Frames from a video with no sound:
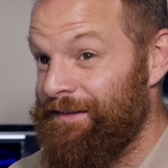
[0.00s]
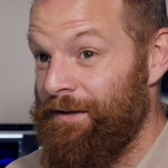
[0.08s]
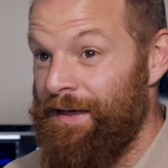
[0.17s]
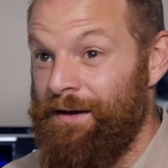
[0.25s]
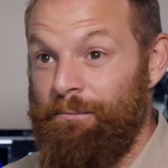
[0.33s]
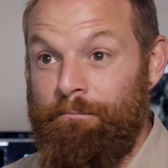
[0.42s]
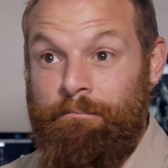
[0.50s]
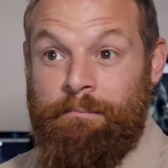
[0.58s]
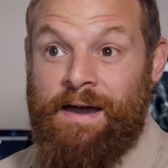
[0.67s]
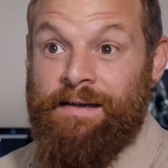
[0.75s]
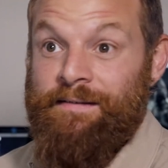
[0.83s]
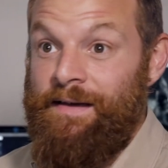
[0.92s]
so that
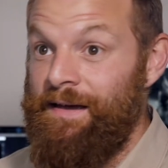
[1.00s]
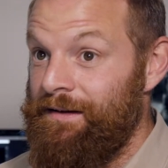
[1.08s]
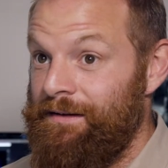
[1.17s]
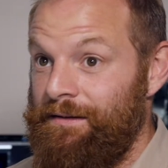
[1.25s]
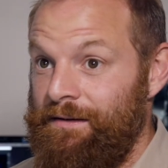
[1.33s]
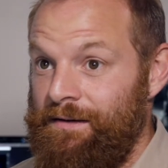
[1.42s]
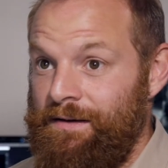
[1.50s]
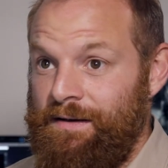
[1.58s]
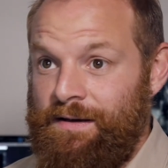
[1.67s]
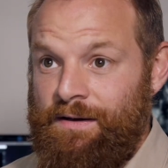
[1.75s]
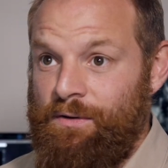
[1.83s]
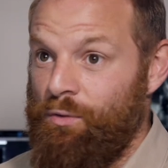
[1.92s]
may take
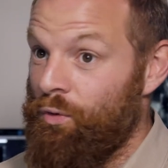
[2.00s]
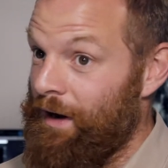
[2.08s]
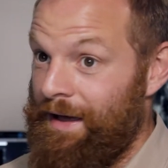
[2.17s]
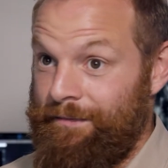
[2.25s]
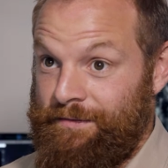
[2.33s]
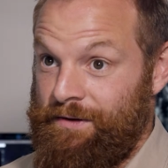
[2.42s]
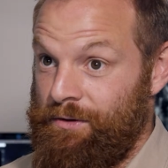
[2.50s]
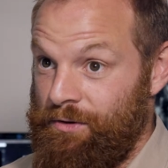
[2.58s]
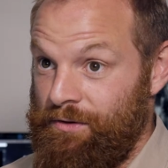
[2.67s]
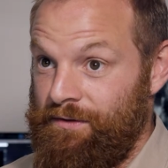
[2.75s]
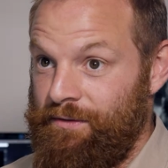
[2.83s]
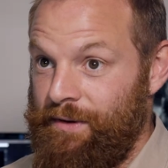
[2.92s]
all
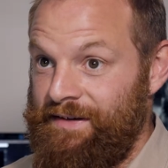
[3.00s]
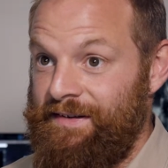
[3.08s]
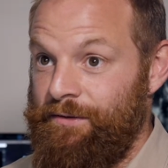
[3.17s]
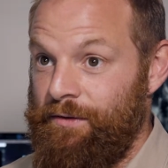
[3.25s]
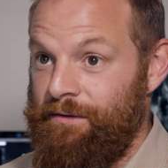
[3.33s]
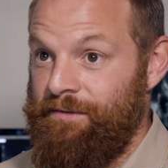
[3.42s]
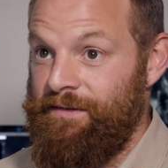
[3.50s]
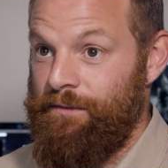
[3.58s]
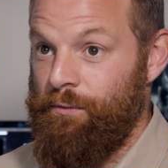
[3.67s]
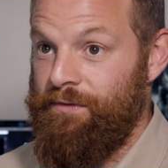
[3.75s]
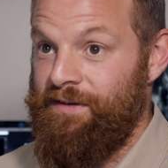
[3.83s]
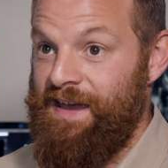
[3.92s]
afternoon to actually do the
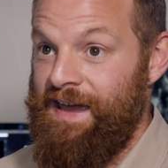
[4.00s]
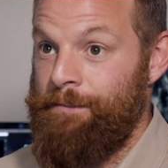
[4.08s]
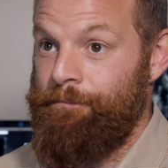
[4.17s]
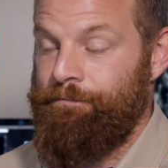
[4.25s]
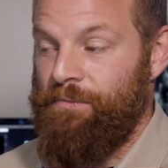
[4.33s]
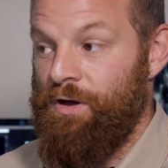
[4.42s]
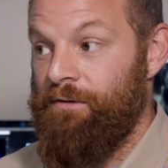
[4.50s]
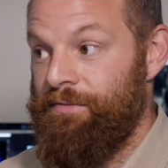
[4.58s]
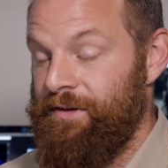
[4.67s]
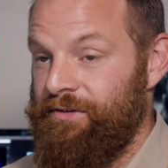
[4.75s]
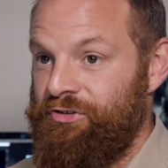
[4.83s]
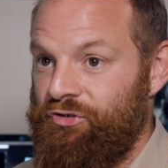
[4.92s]
physical scan of
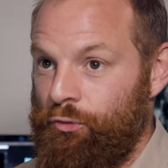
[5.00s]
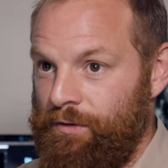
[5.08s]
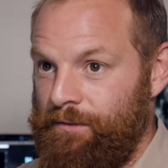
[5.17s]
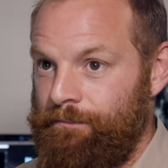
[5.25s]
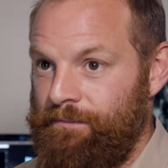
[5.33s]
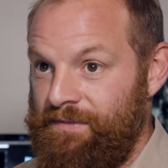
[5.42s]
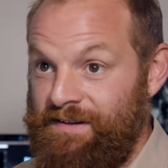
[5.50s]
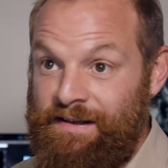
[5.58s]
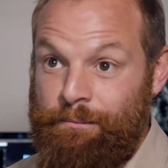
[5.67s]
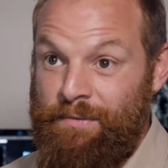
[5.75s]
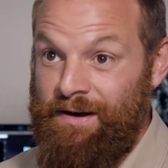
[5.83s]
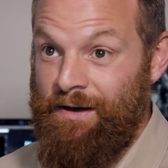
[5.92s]
this short
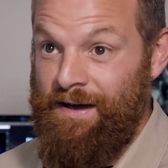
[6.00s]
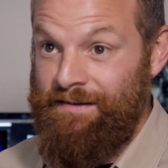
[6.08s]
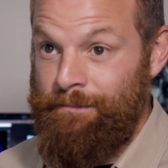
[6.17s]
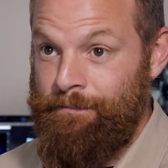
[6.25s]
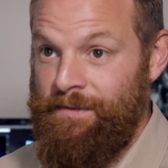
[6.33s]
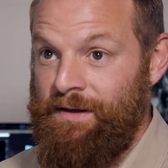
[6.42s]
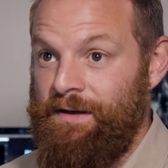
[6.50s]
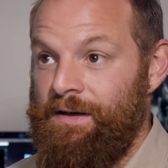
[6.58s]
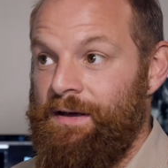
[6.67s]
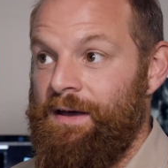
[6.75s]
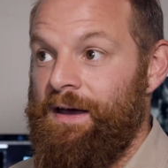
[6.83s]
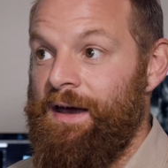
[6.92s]
10-minute item.
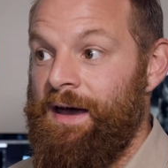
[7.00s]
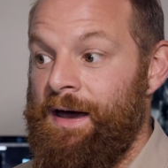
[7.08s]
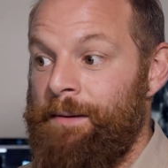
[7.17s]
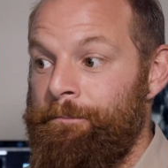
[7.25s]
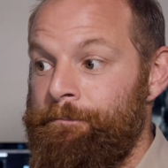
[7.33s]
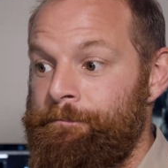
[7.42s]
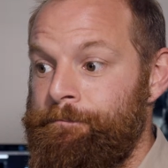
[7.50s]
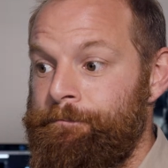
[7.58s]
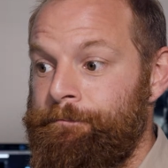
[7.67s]
And